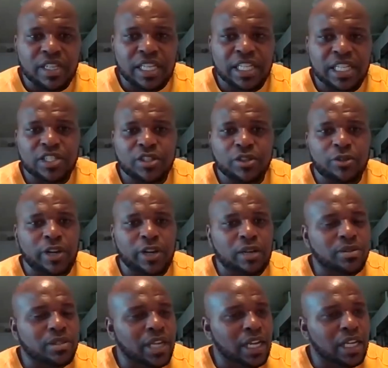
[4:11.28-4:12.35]
Instagram. I
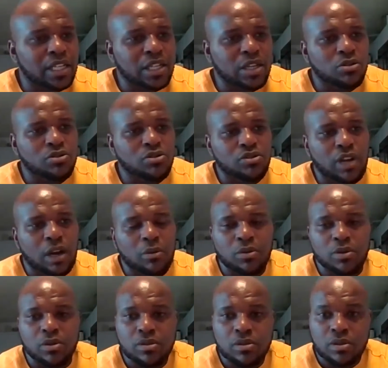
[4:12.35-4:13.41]
was like, Coach, I
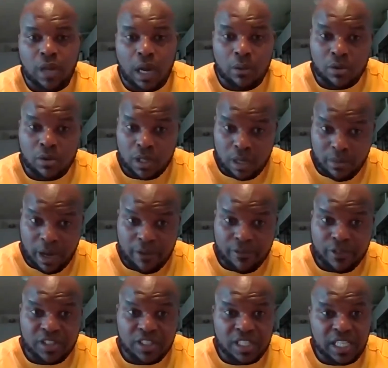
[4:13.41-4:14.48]
want to come out
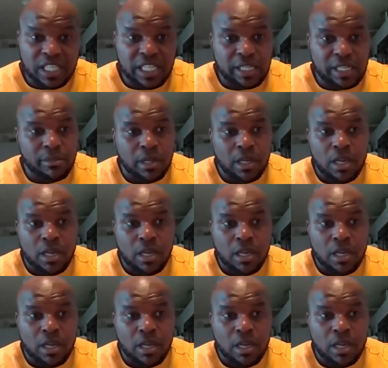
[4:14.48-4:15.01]
for your team.